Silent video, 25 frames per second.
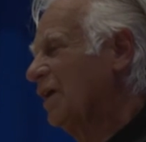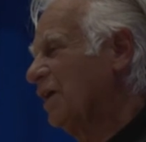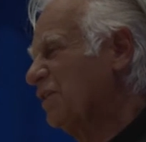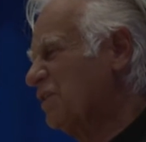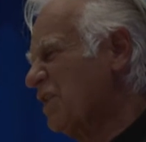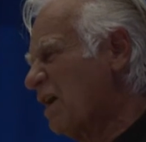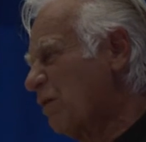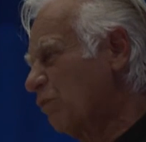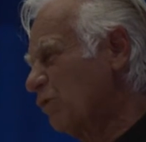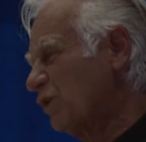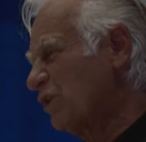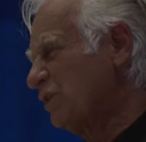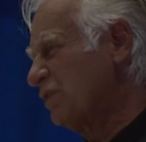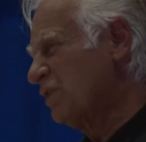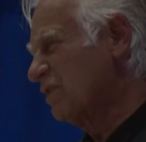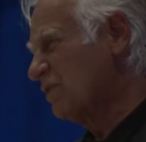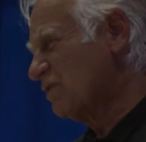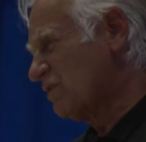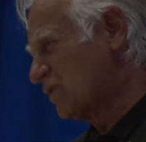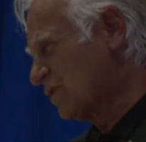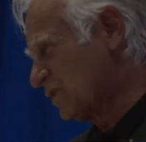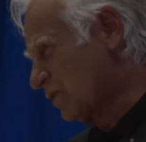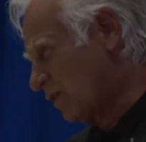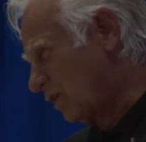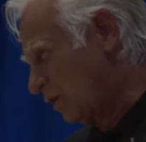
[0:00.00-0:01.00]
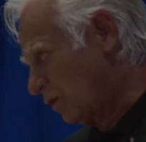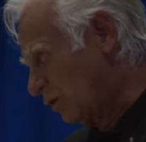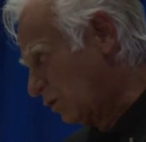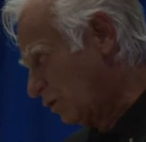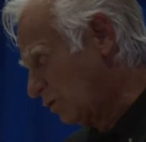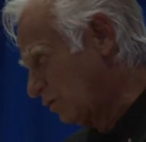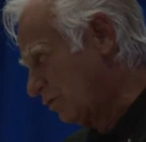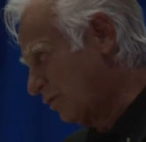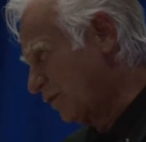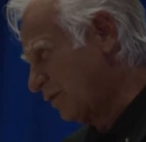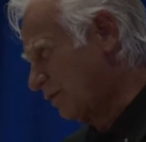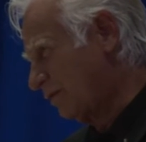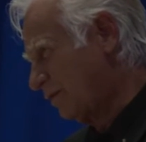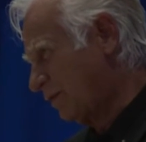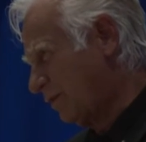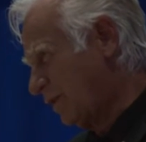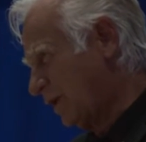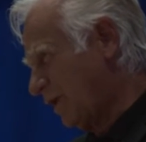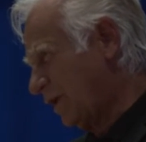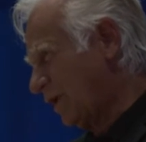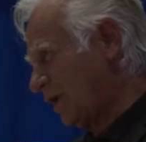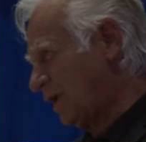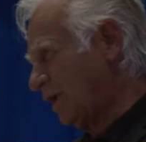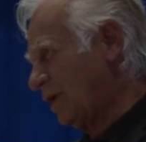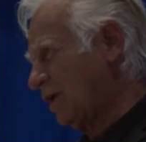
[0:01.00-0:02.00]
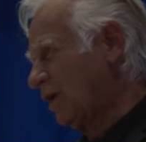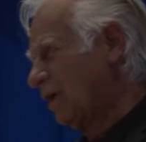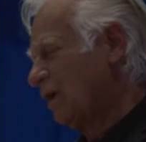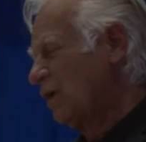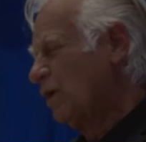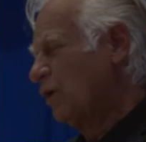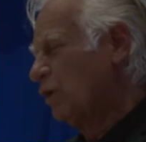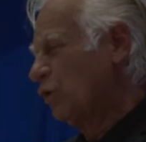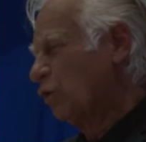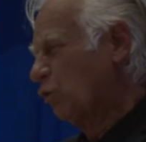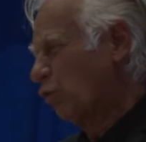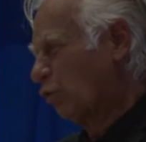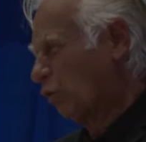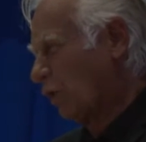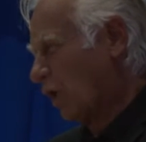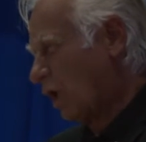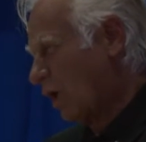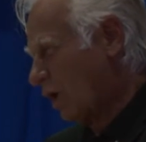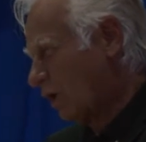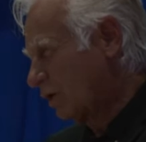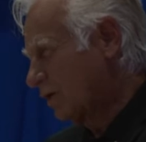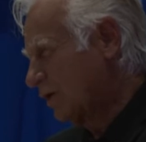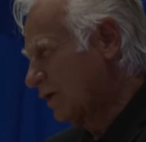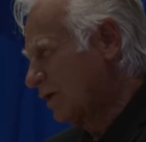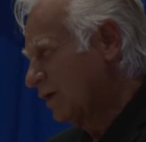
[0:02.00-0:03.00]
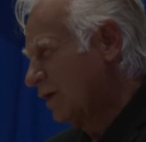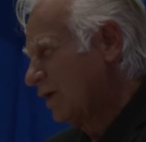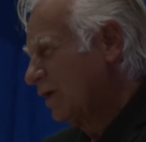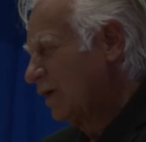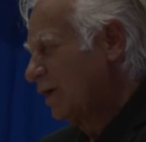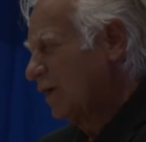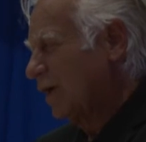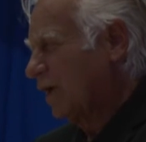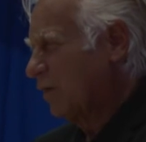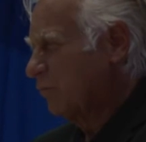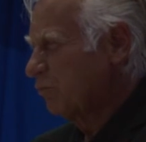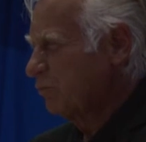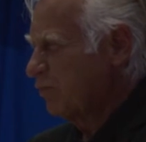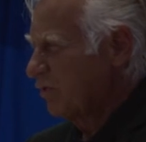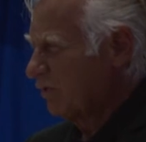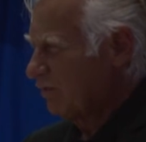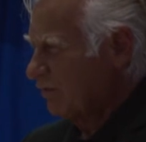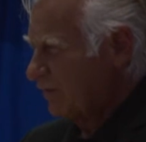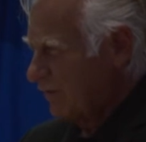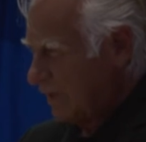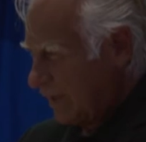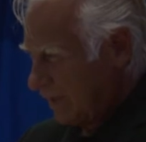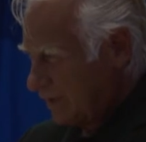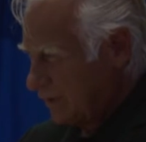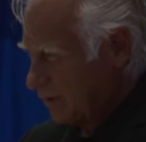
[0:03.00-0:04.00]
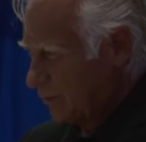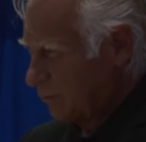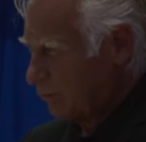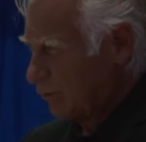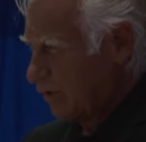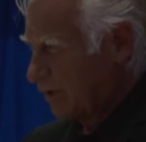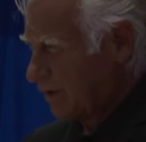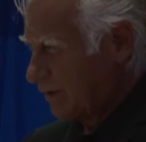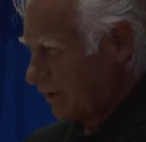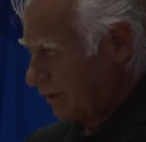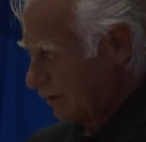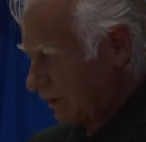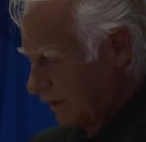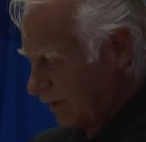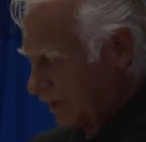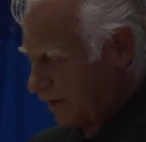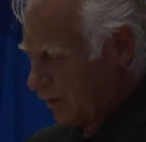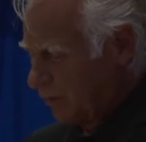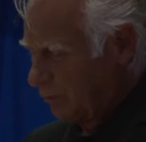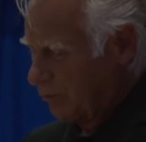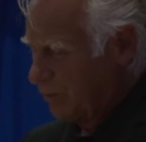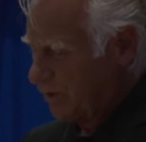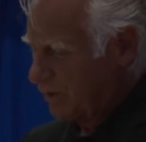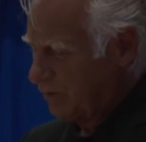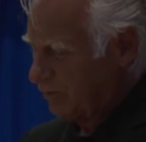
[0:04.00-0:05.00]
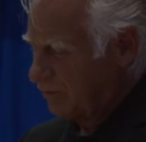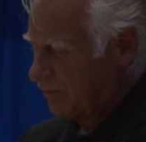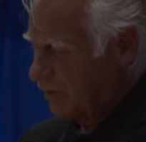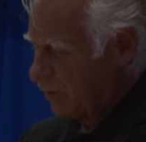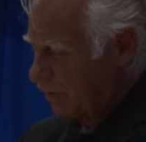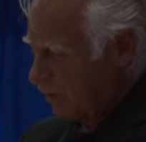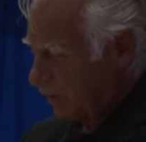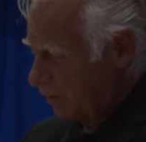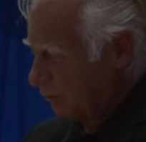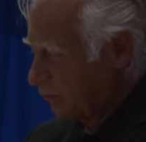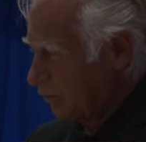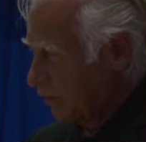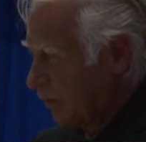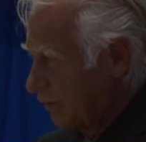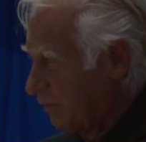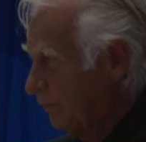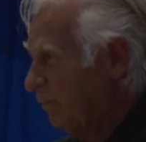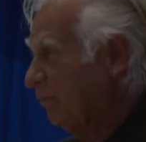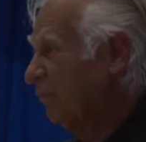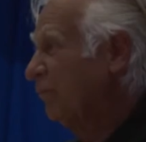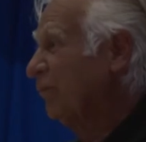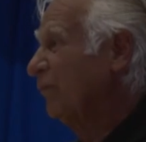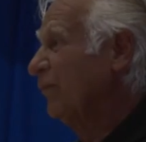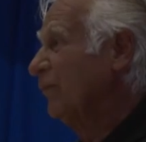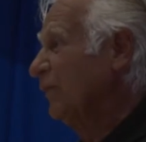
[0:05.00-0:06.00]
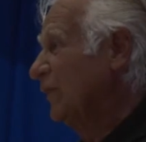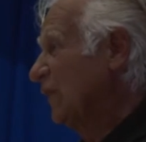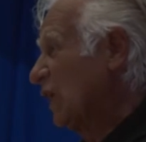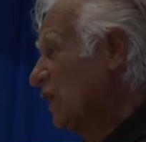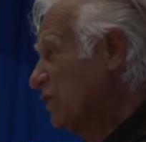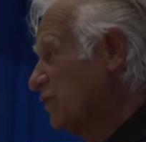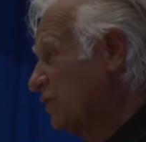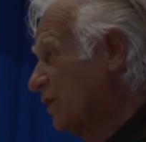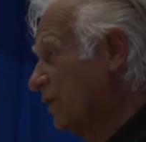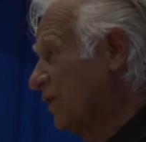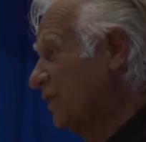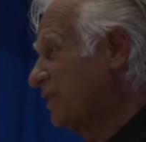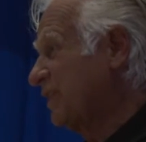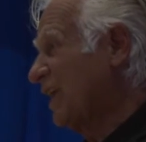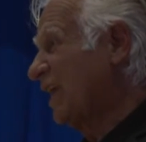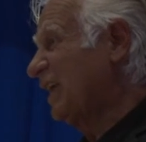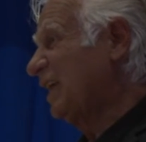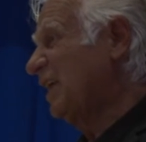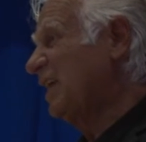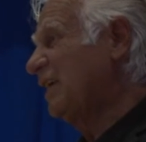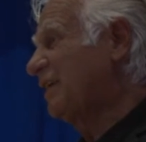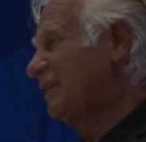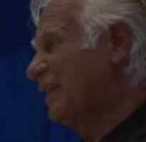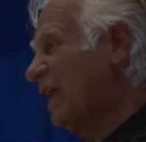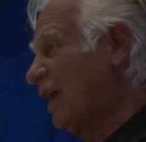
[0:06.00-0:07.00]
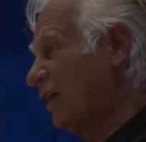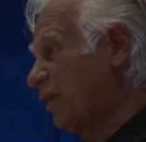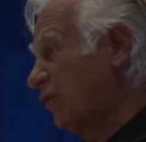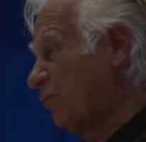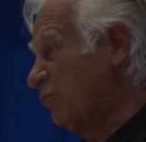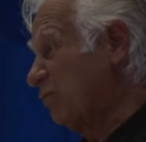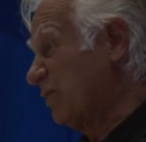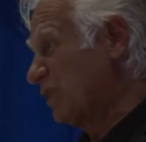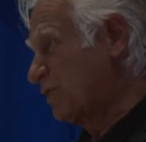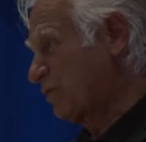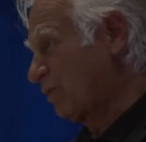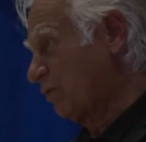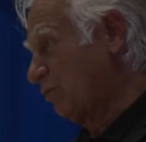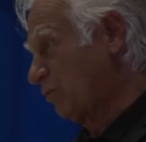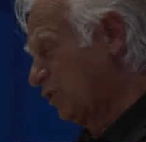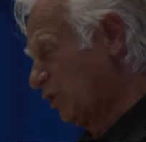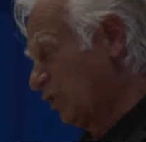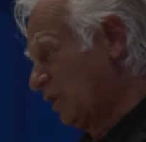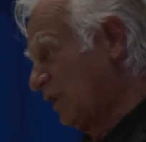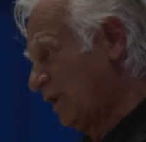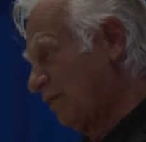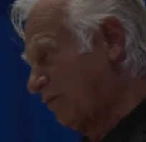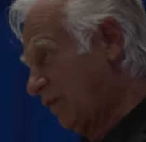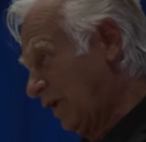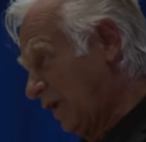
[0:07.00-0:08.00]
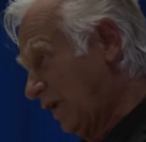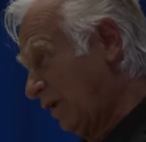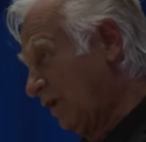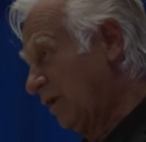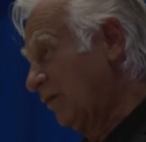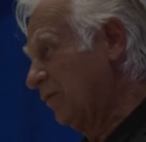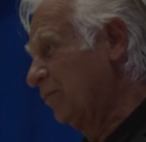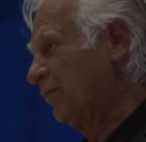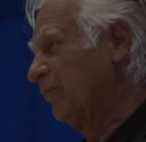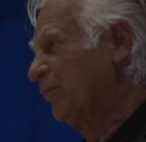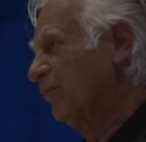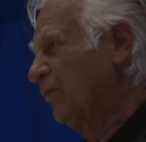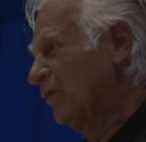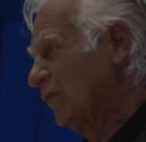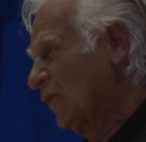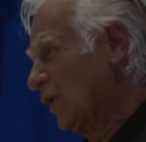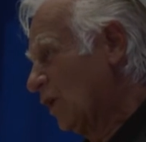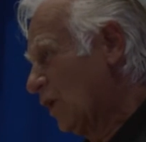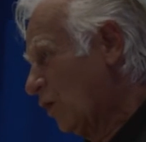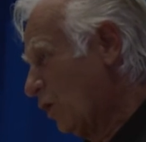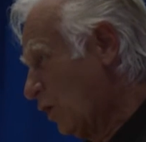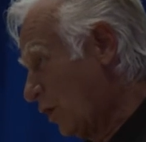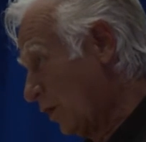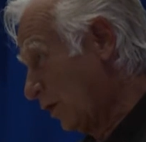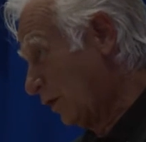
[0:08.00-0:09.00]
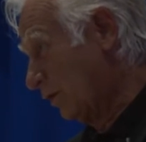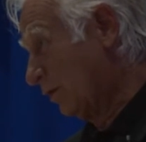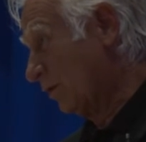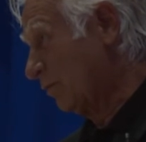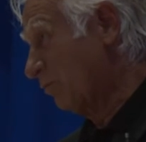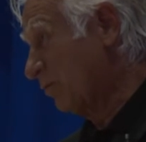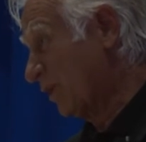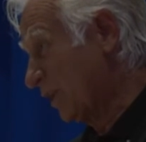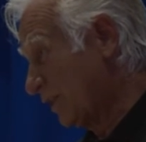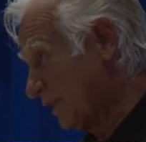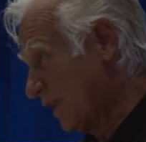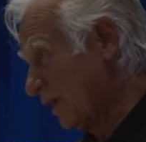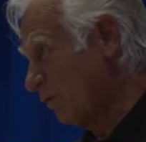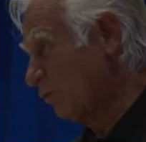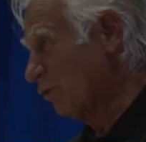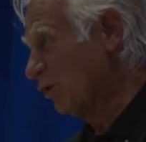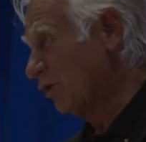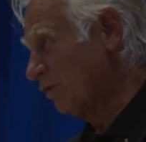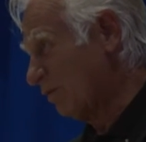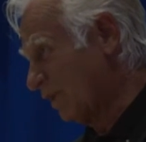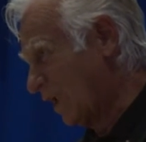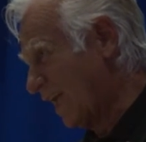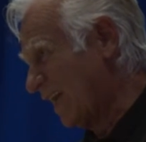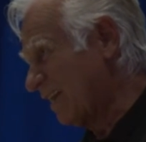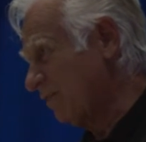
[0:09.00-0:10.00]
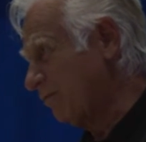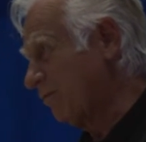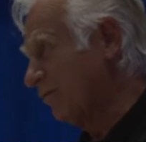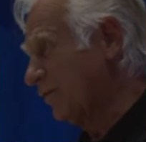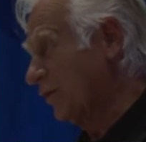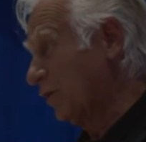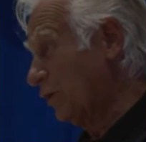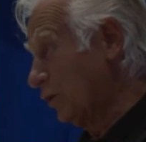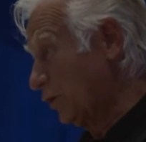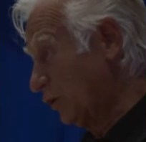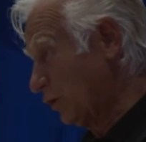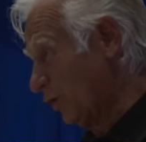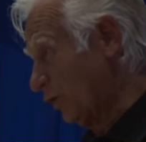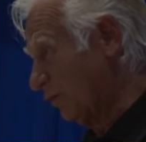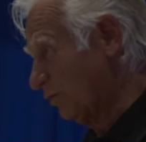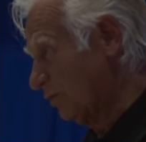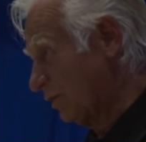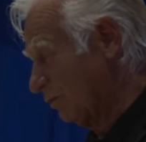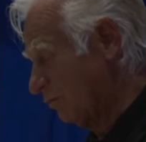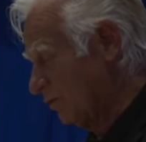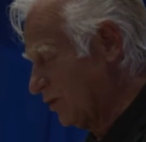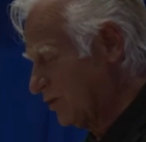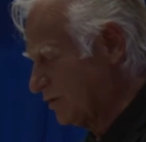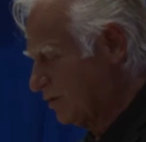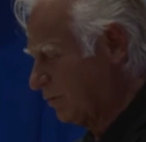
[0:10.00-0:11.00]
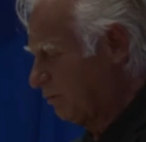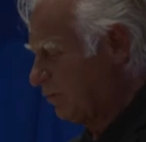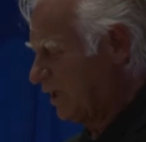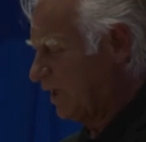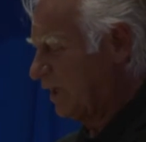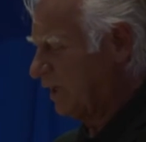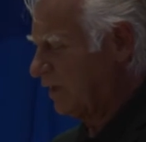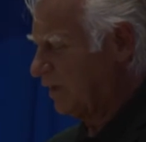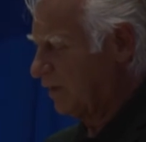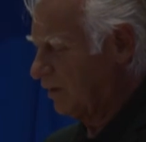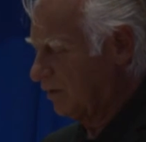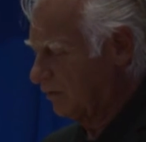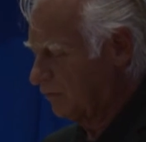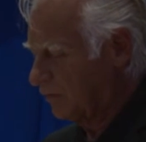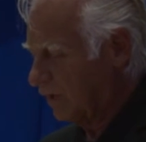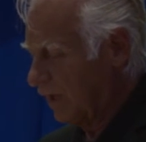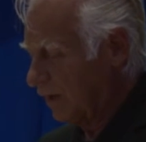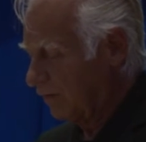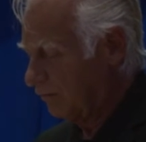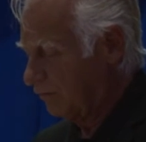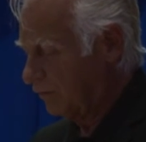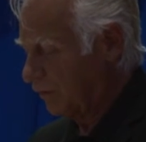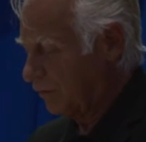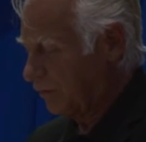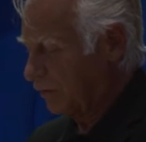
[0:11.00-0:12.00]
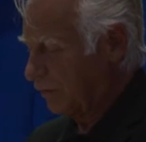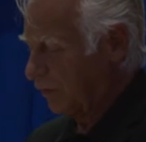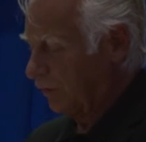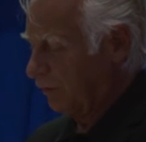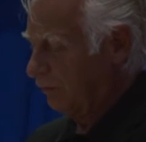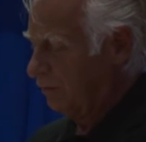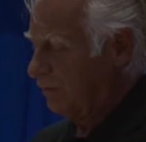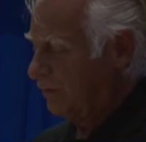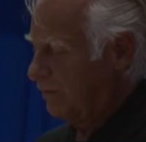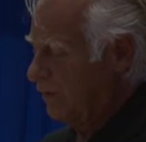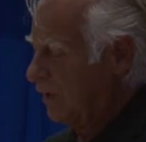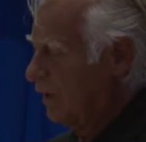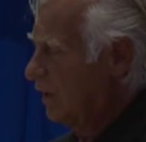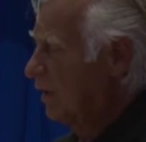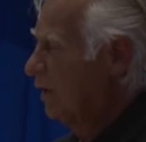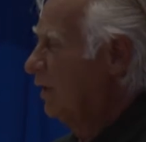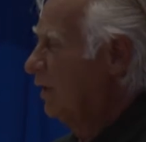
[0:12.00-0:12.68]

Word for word: And that would dissolve the rock and provide them with a little bit of carbon so that they eked out a miserable living on, but they were life on Earth. It was the beginning of life on Earth.